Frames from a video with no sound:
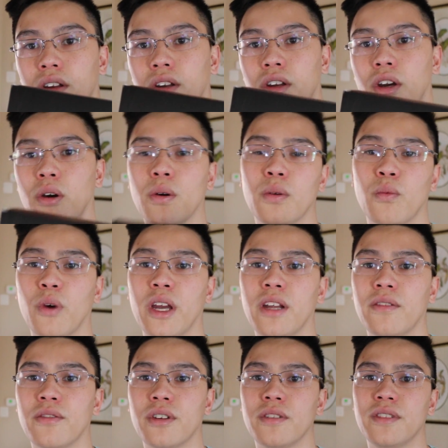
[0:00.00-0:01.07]
Go and wait
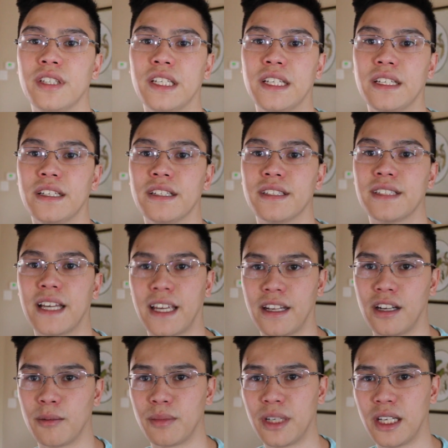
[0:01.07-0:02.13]
for the second
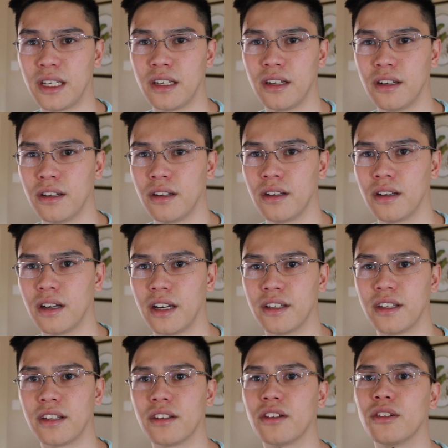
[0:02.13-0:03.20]
update. I
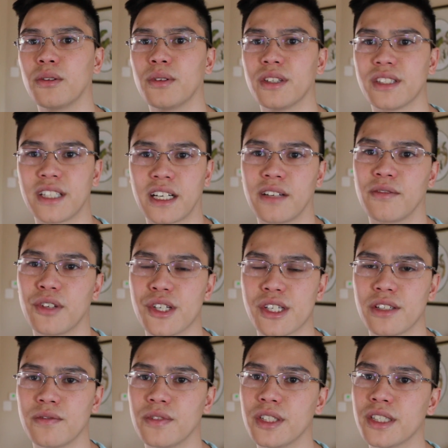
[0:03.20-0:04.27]
think they're doing a second version
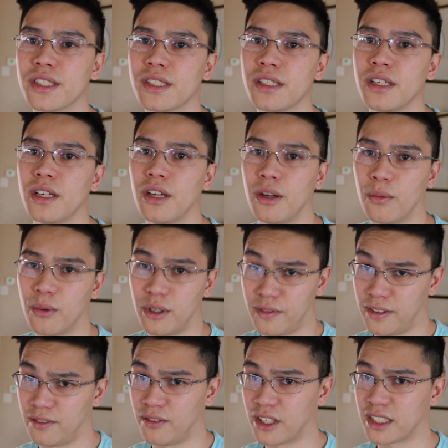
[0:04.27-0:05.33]
of this where
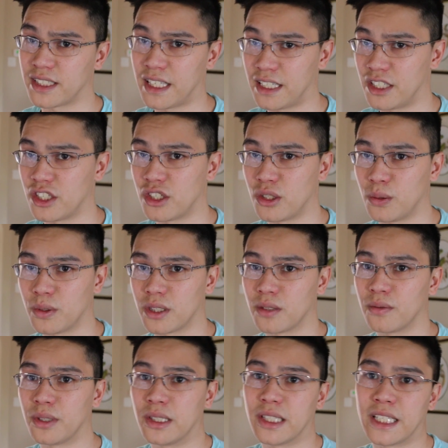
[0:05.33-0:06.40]
they fix that issue with the
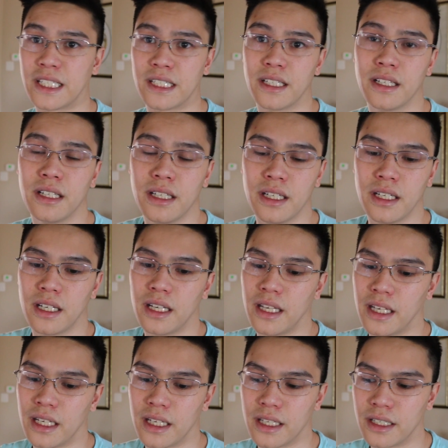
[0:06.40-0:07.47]
relay
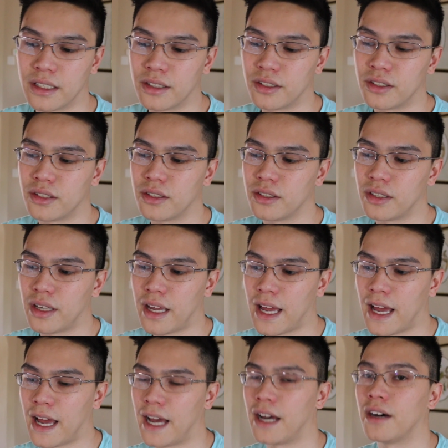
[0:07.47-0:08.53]
and
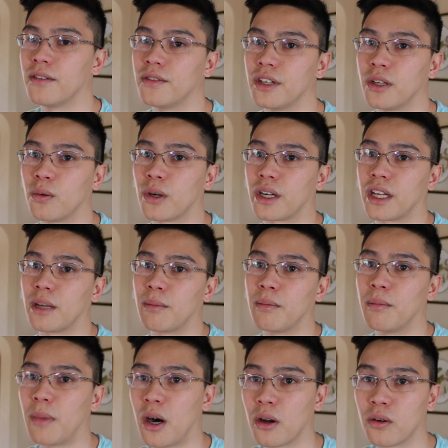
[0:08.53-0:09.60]
have a working
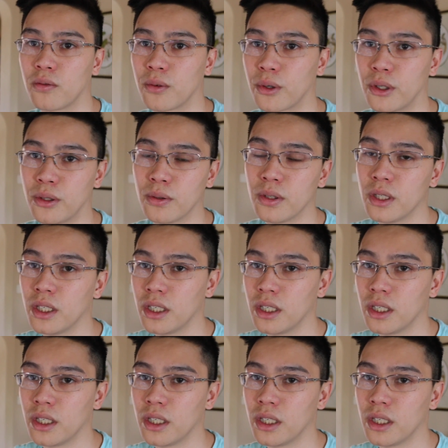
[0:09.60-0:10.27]
model for you.